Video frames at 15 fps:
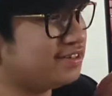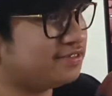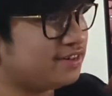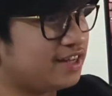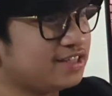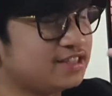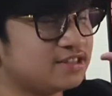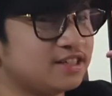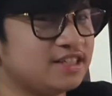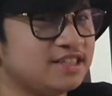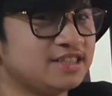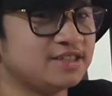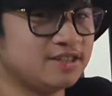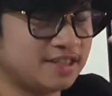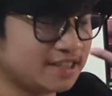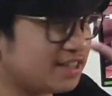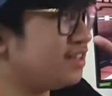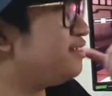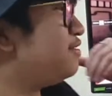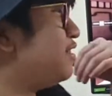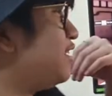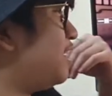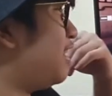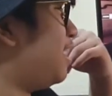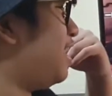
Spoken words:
flat screen Sony TV,